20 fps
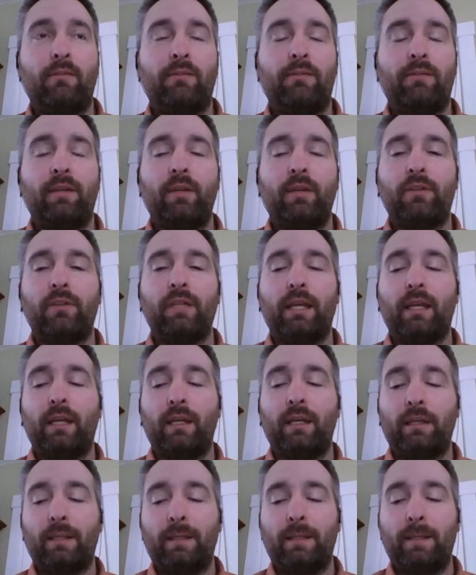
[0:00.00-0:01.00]
there's
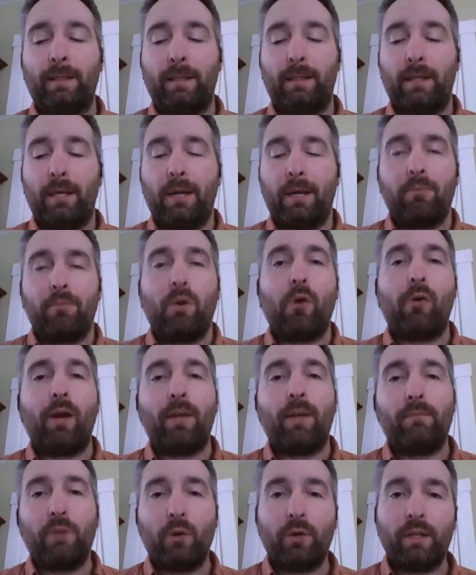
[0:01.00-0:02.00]
a
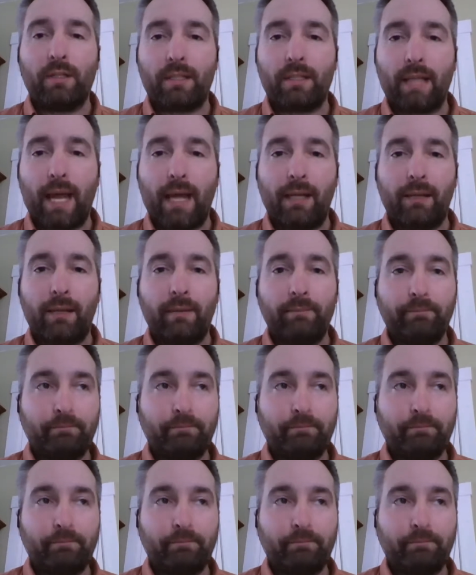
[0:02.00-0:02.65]
program known as Slack,